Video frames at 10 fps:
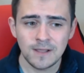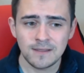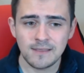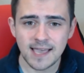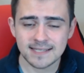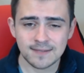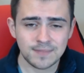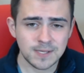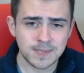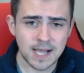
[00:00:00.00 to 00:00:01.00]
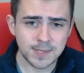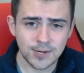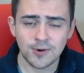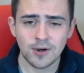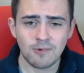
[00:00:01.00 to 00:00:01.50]
the S&P
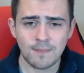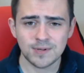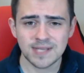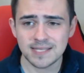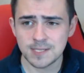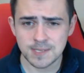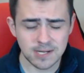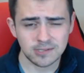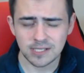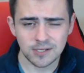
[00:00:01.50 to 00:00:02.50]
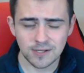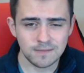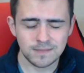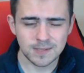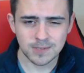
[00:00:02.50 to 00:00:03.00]
500 represents a fairly good
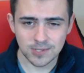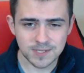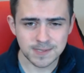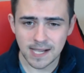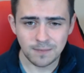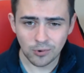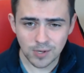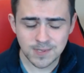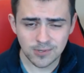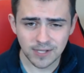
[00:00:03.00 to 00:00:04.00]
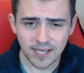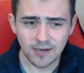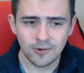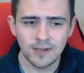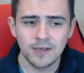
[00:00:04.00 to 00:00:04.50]
diversified portfolio.
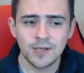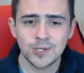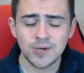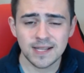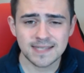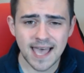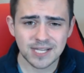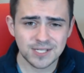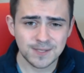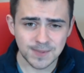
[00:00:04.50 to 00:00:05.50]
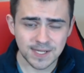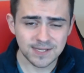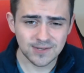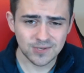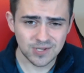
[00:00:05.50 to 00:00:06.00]
Transaction fees
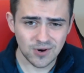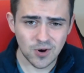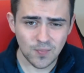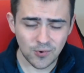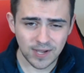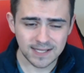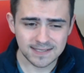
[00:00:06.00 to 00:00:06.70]
are 0.7%.